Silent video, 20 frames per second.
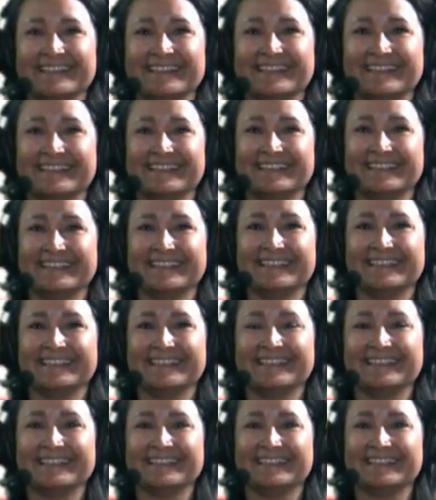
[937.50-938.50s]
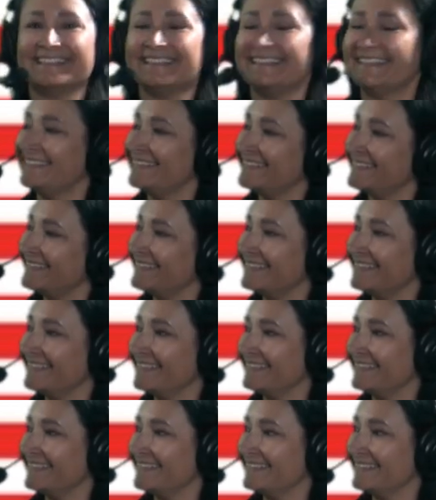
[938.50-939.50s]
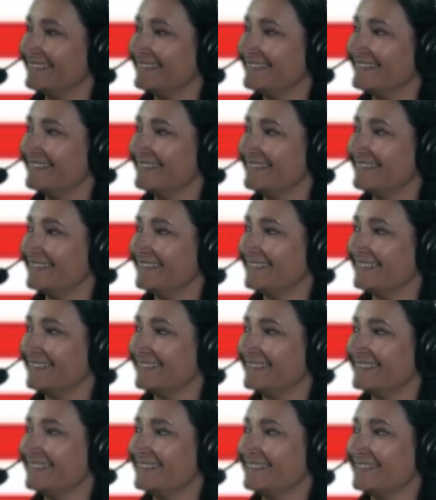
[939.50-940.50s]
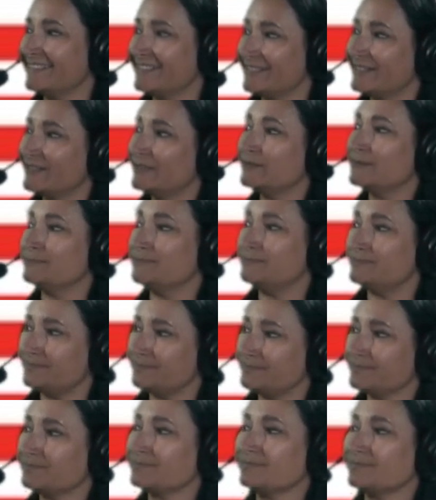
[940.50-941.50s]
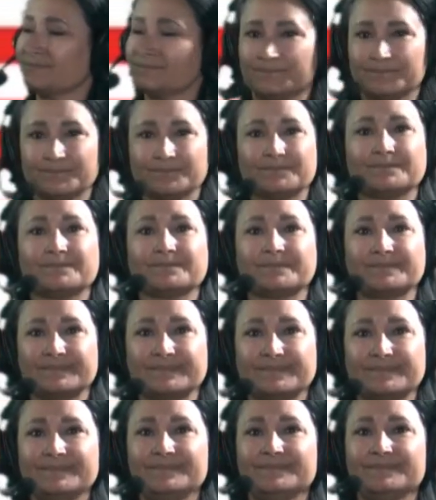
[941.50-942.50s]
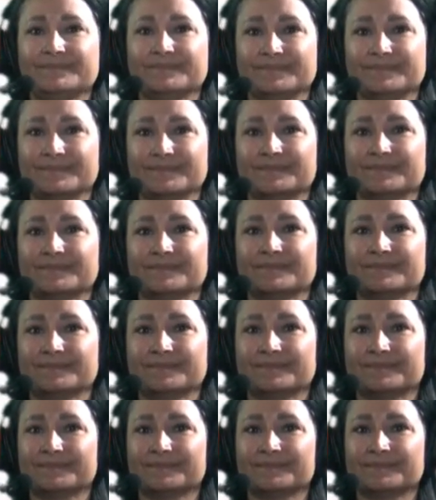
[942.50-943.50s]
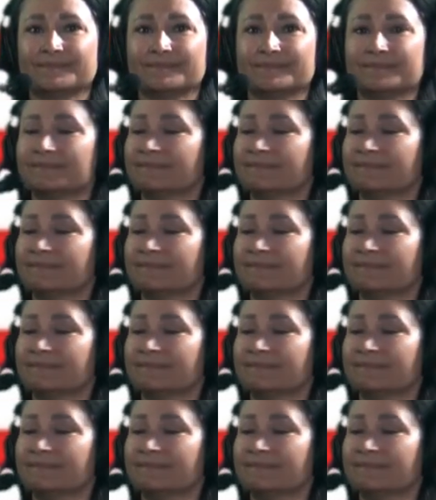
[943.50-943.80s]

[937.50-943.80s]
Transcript: No words are spoken by the person on screen.